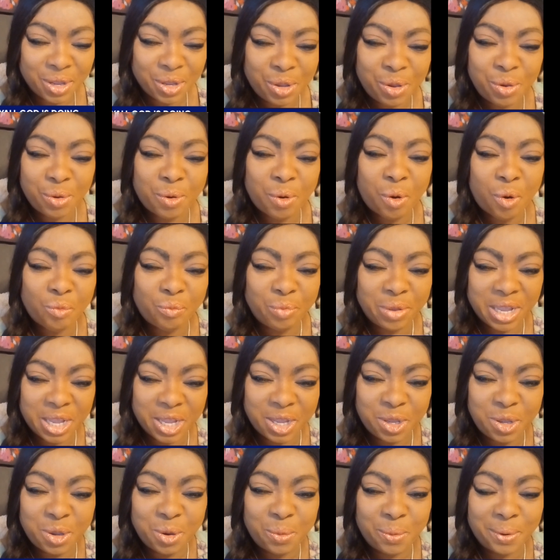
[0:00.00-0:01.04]
you going to
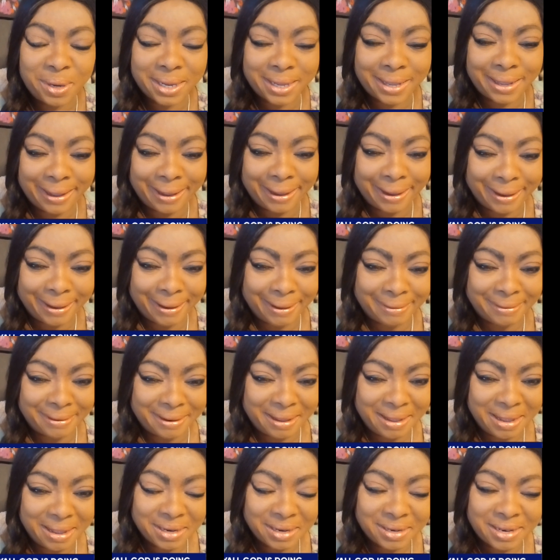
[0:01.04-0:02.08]
be you again,
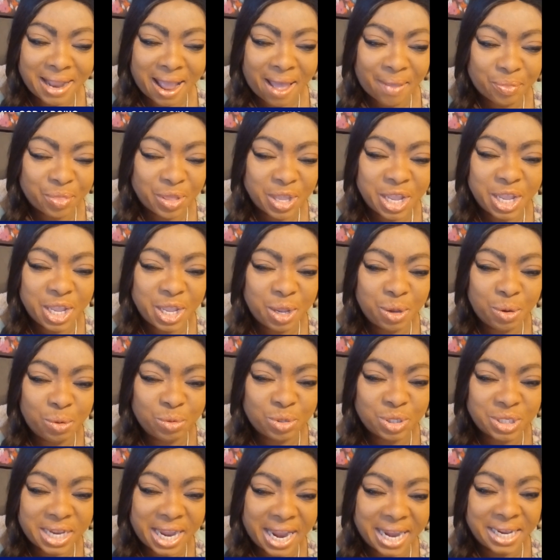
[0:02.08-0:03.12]
not the
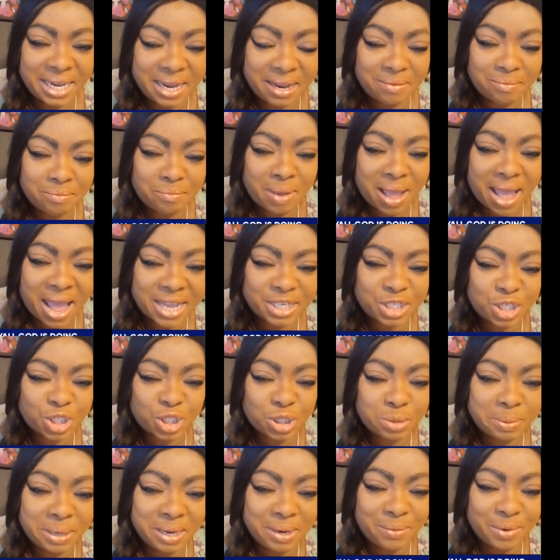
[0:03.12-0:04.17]
you tainted by
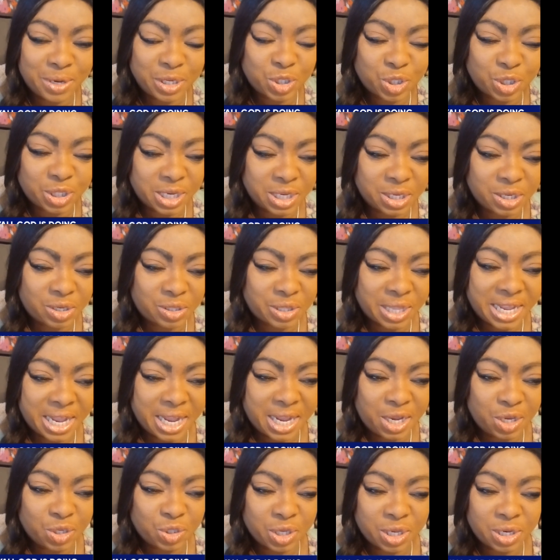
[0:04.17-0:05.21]
spirits and
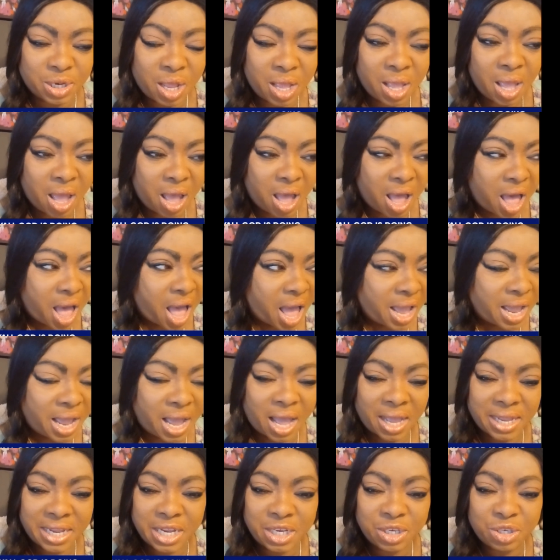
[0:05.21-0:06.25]
things and
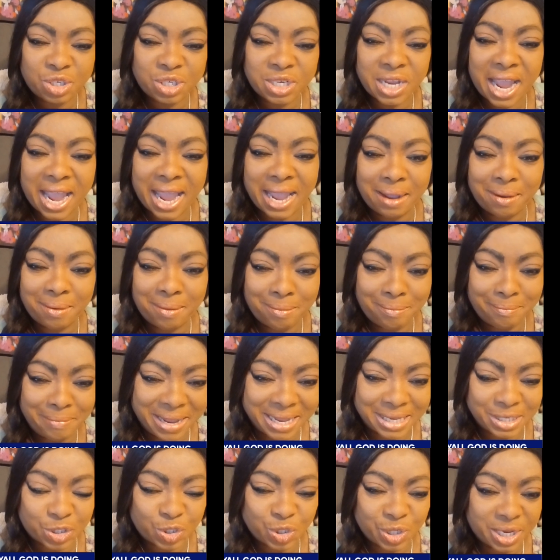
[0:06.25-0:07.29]
uh,
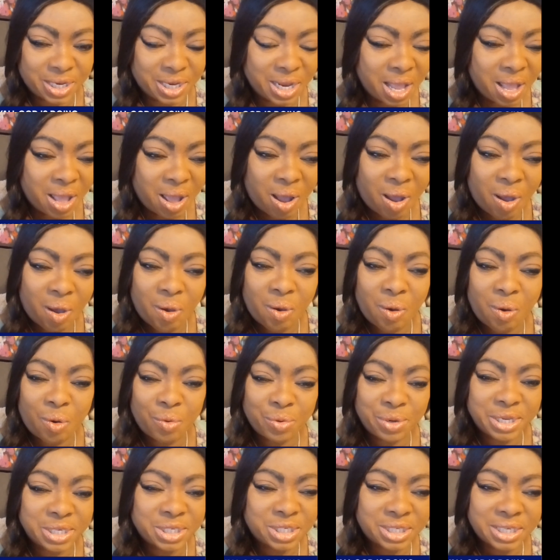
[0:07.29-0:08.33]
entanglements and
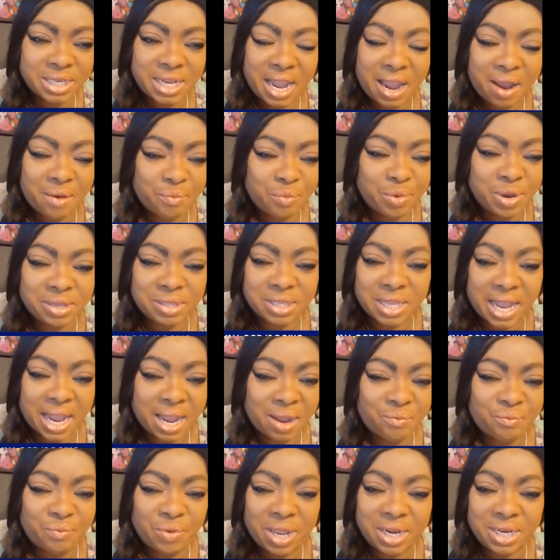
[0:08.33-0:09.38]
all this
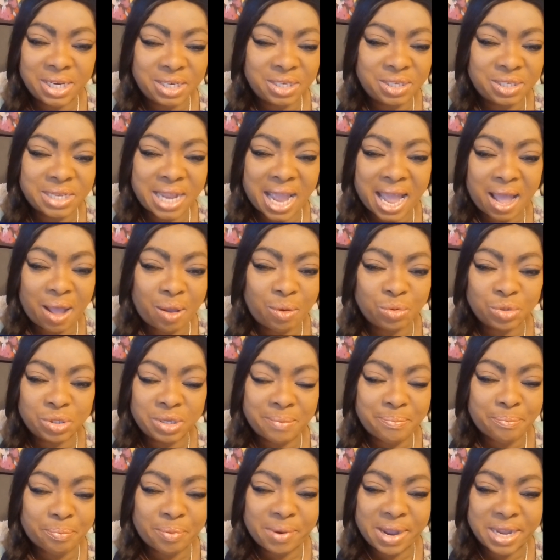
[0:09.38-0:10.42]
everything, feeling down,
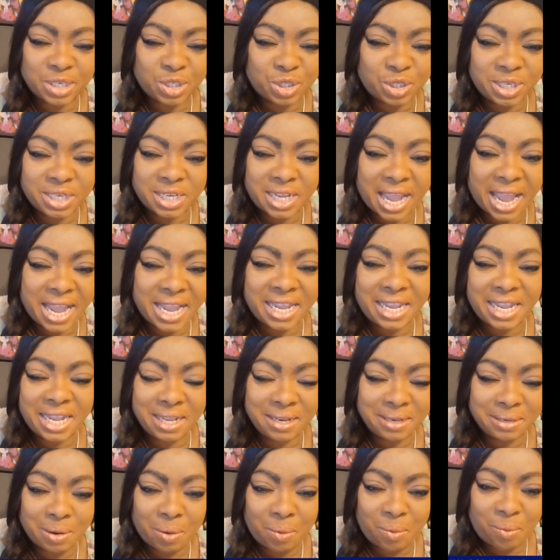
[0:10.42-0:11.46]
depressed, and can't
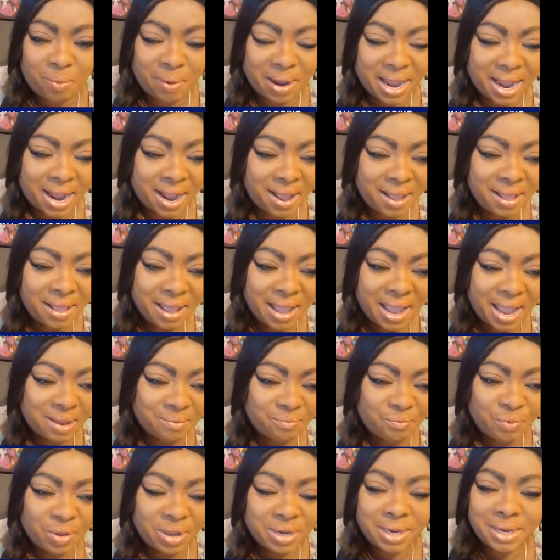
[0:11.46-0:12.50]
get nowhere,
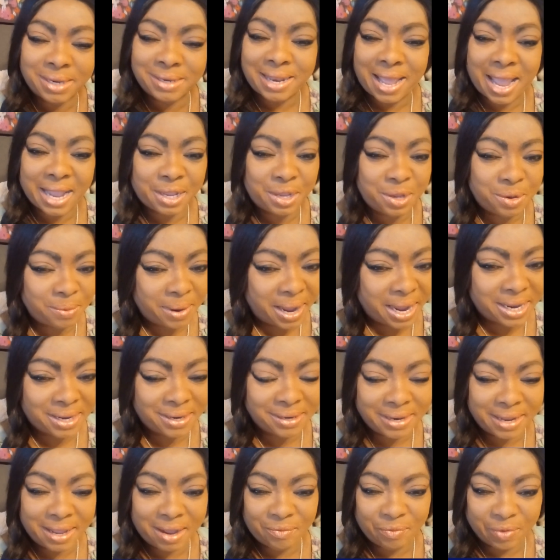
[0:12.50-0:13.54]
and feeling like you
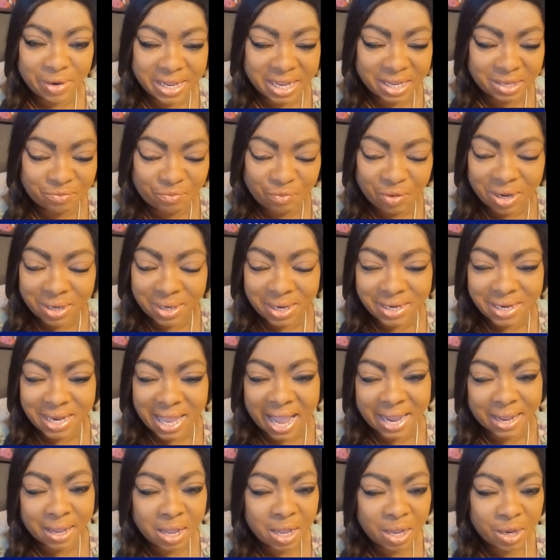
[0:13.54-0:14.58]
ain't lovely, and feeling
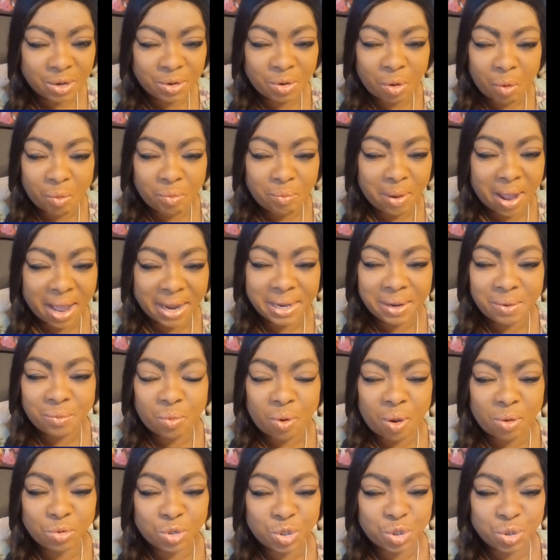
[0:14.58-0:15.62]
like nobody
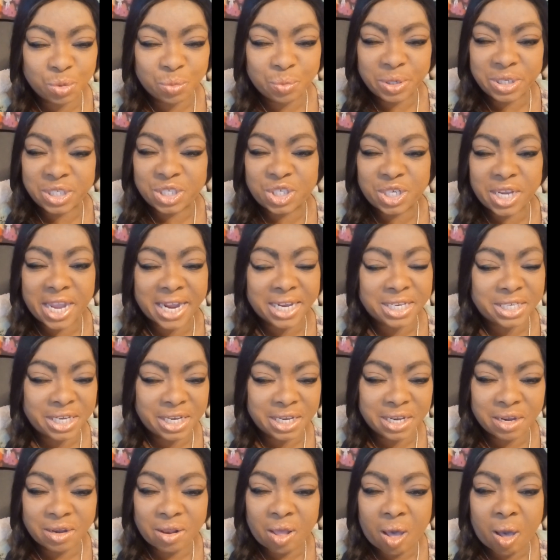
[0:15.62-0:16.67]
wants you,
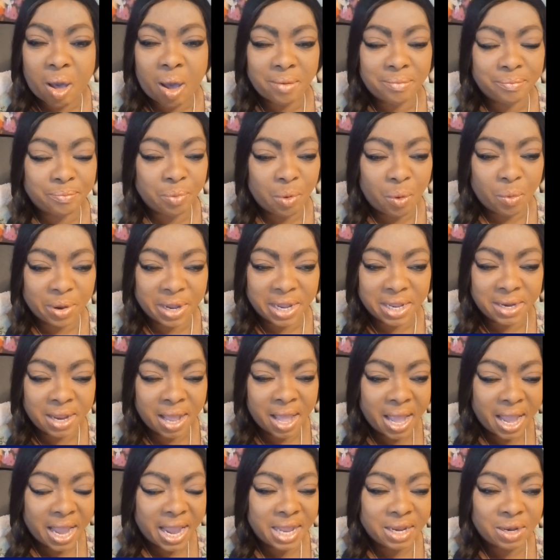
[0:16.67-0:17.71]
rejected and heartbroken,
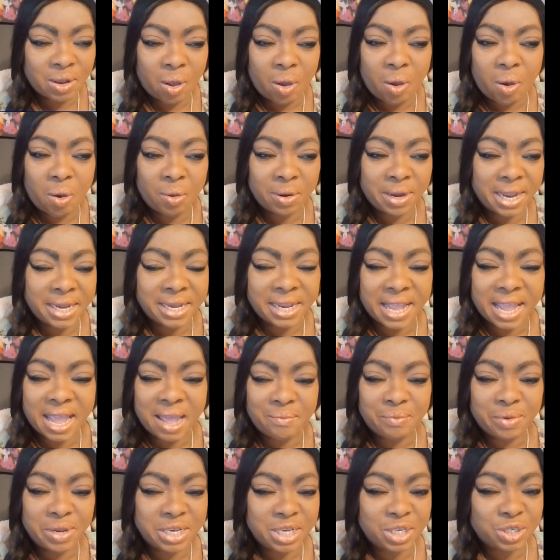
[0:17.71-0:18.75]
and all that
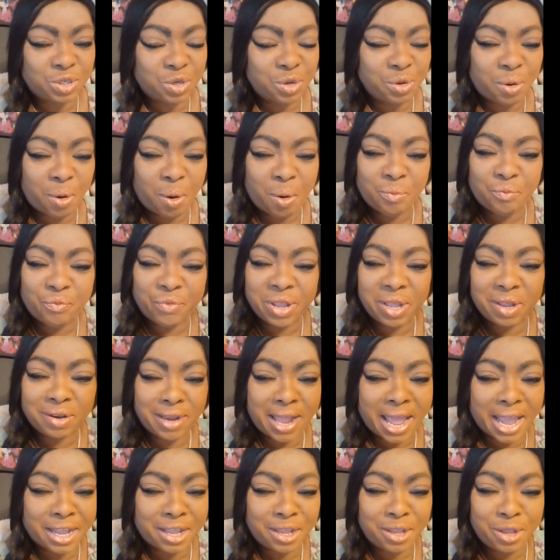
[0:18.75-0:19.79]
heaviness. you going to feel
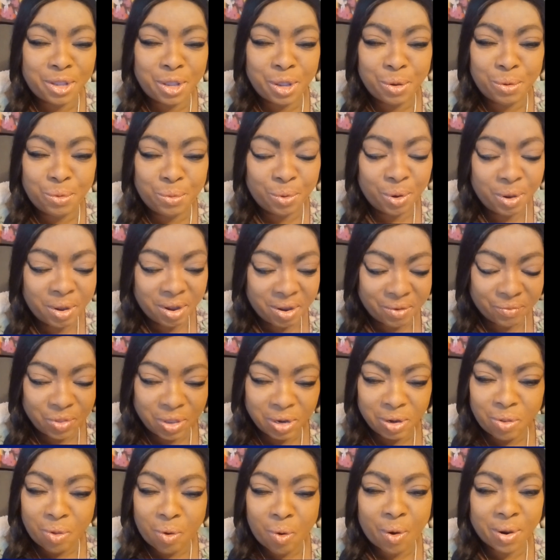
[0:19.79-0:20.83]
like like you,
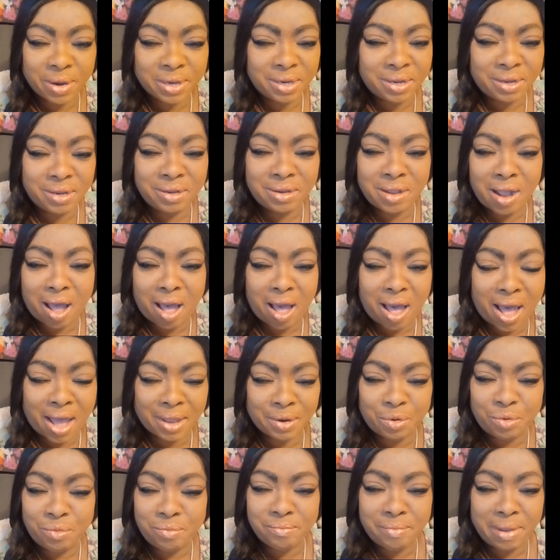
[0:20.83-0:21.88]
the Lord
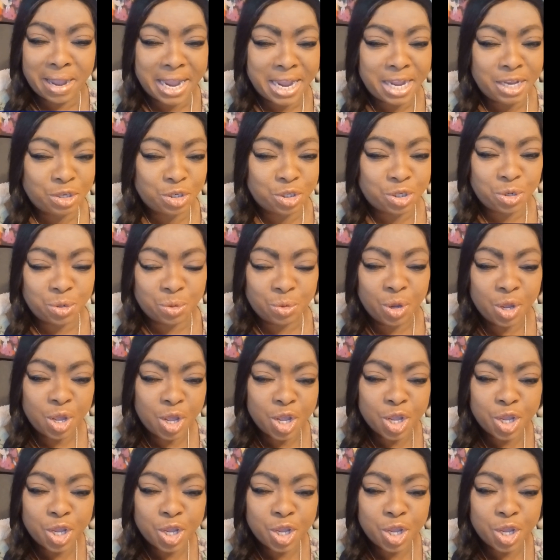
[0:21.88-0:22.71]
God who made you.